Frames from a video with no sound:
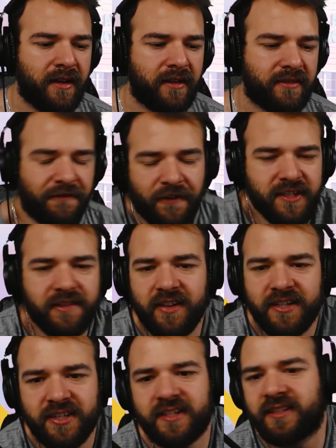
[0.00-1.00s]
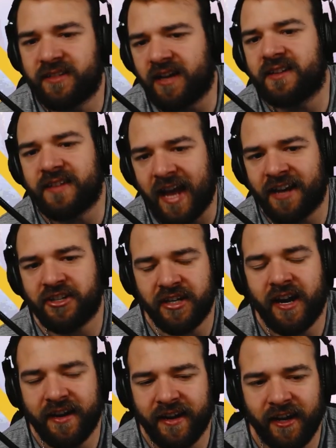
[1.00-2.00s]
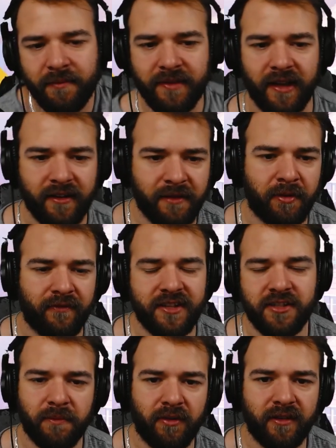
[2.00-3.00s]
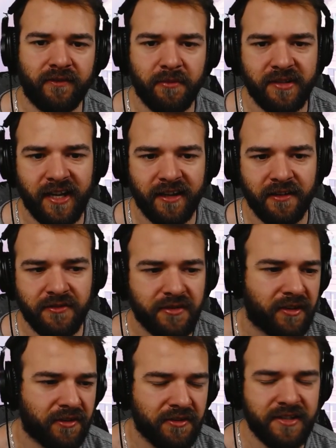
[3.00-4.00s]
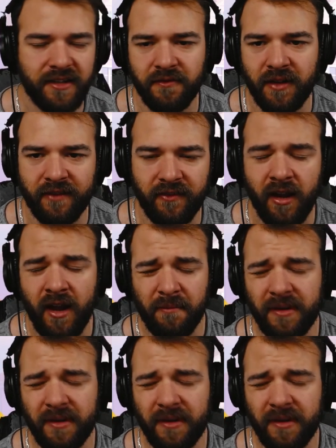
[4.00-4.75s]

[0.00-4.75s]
Defensively, it just does actually kind of help that it prevents our opponent from attacking us with their unison and whatever.